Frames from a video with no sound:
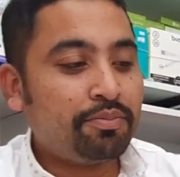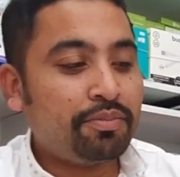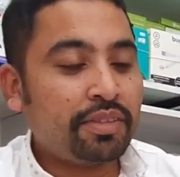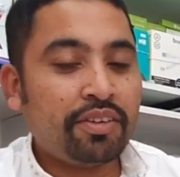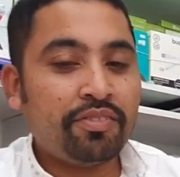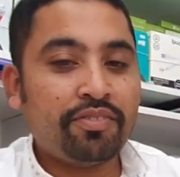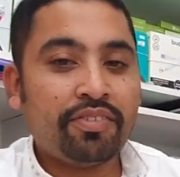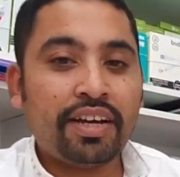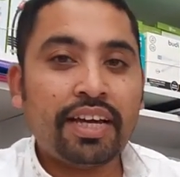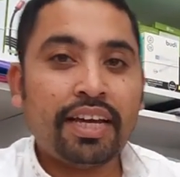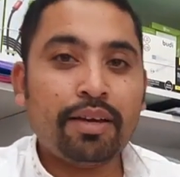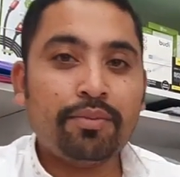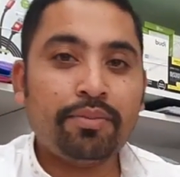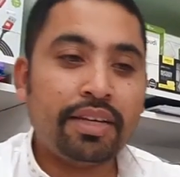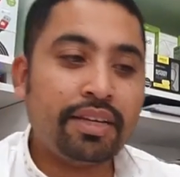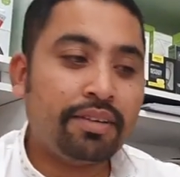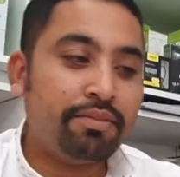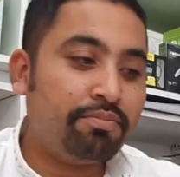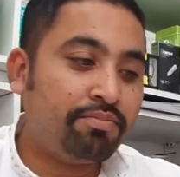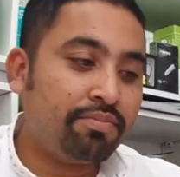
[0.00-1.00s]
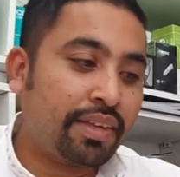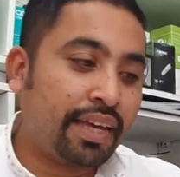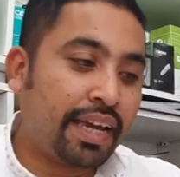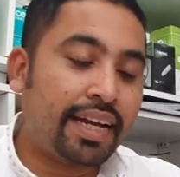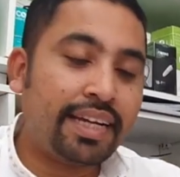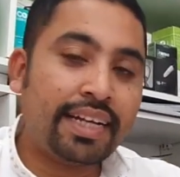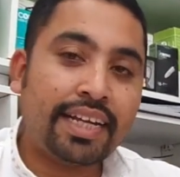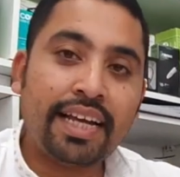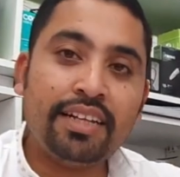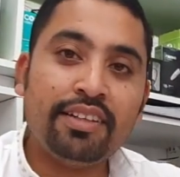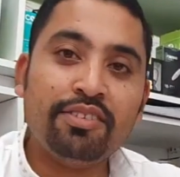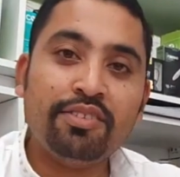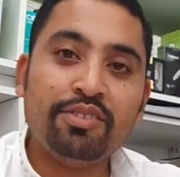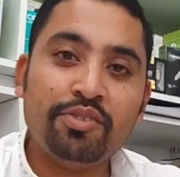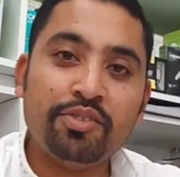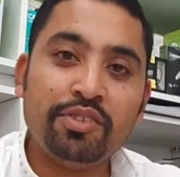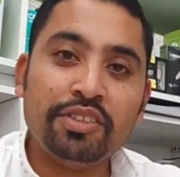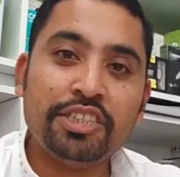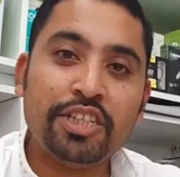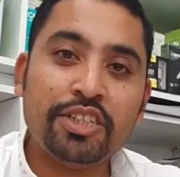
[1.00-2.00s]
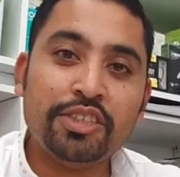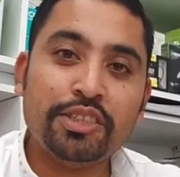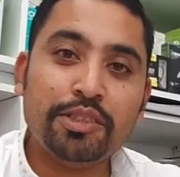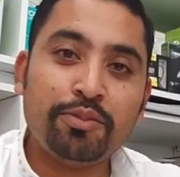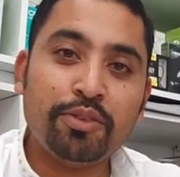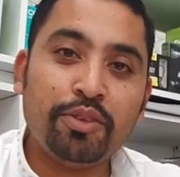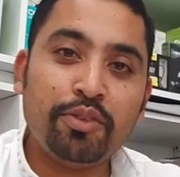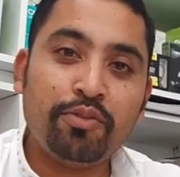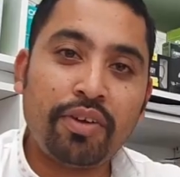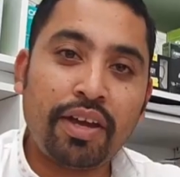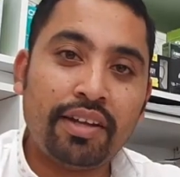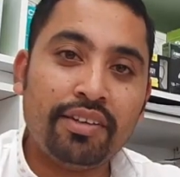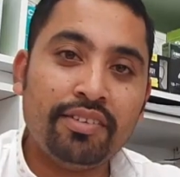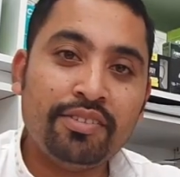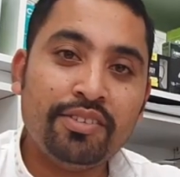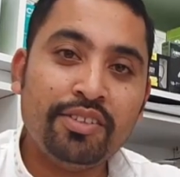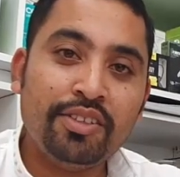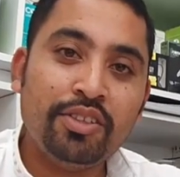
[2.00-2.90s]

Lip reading: if I have a handheld rechargeable fan.